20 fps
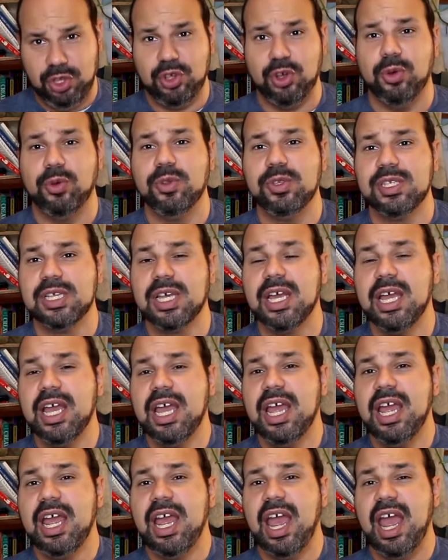Jones,
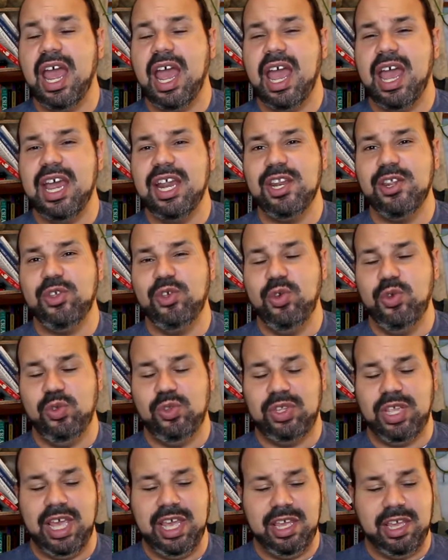and you
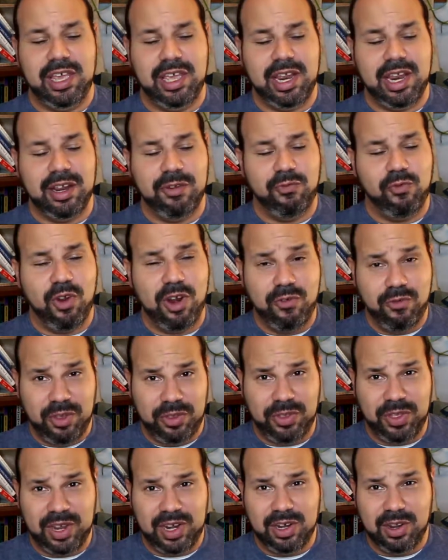take it and run
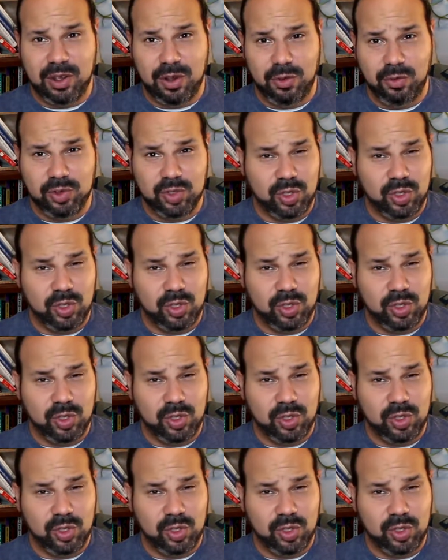with it and go,